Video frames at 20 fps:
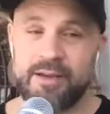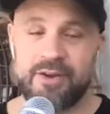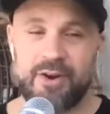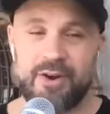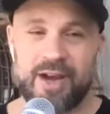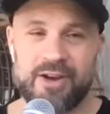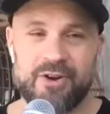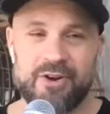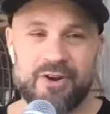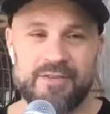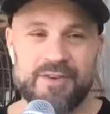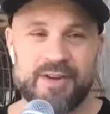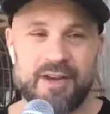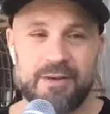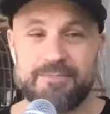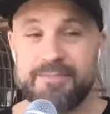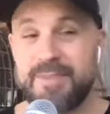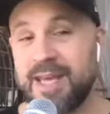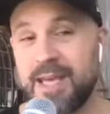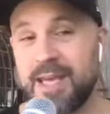you know i could have
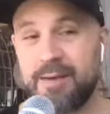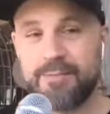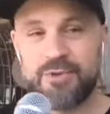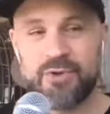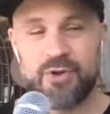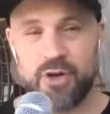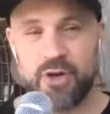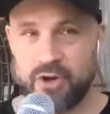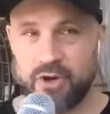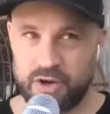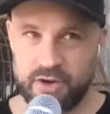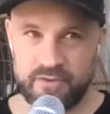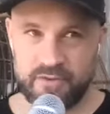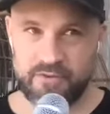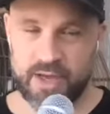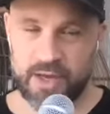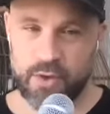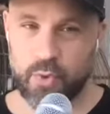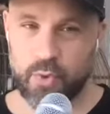done memes or i could have like